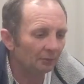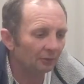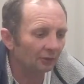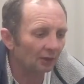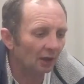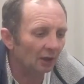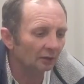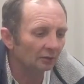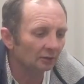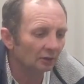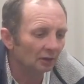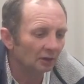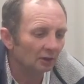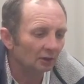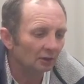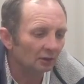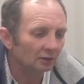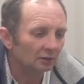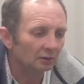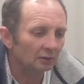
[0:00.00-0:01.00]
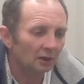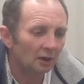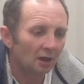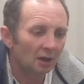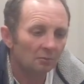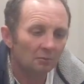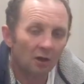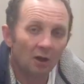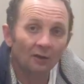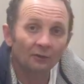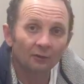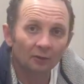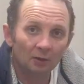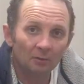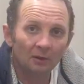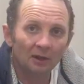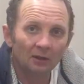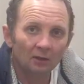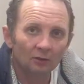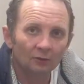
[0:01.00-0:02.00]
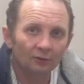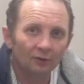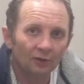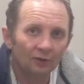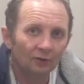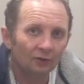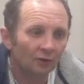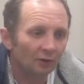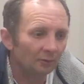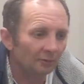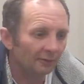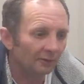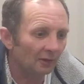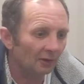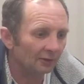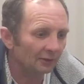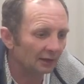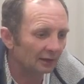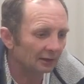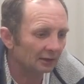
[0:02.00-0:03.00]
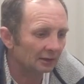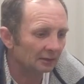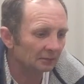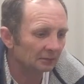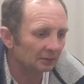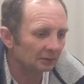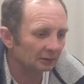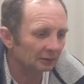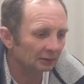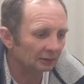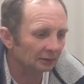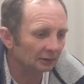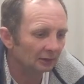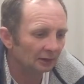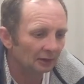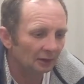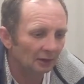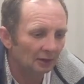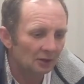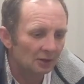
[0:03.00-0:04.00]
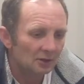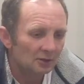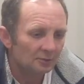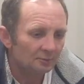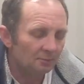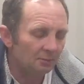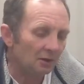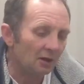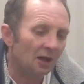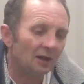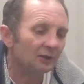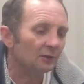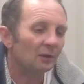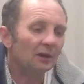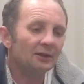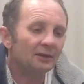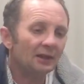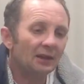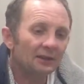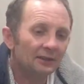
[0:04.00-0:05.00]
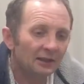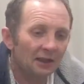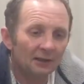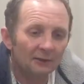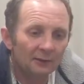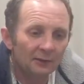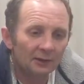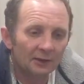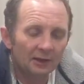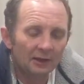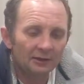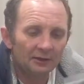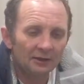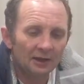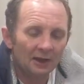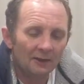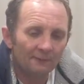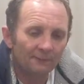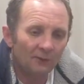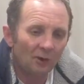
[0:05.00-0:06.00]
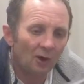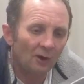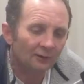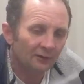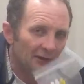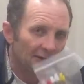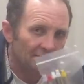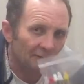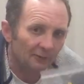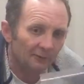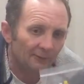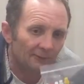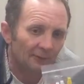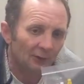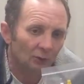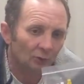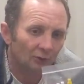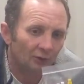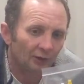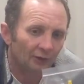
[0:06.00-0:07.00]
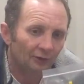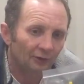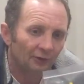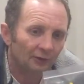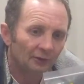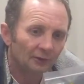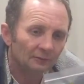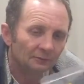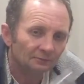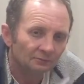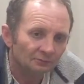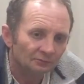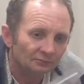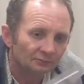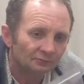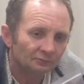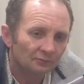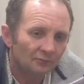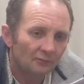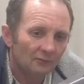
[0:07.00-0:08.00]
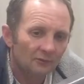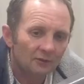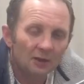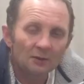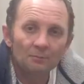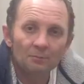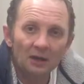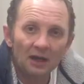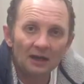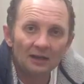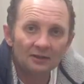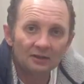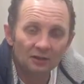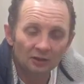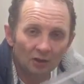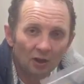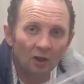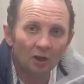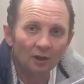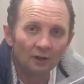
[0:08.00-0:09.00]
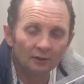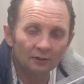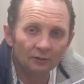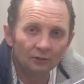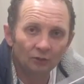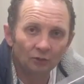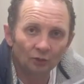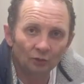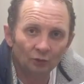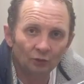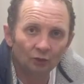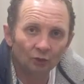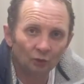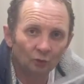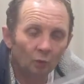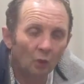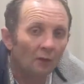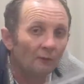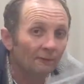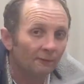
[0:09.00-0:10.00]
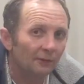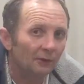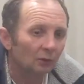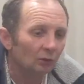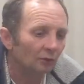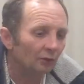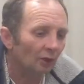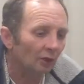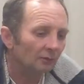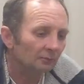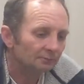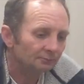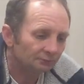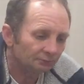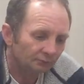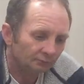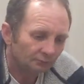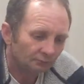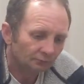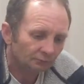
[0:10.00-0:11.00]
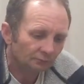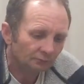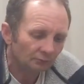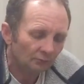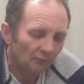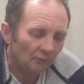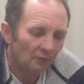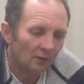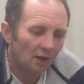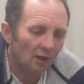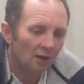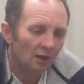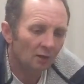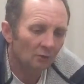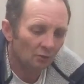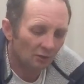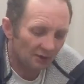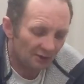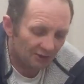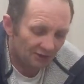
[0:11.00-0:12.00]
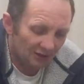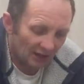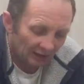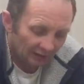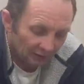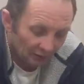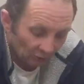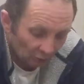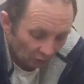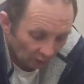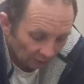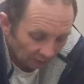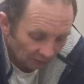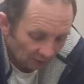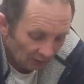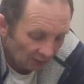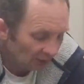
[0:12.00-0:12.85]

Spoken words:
So, you know, I might have to go back on YouTube to find that out, might not. But anyway, yeah, you get 5 different filters compared to like just 1 filter with the standard one.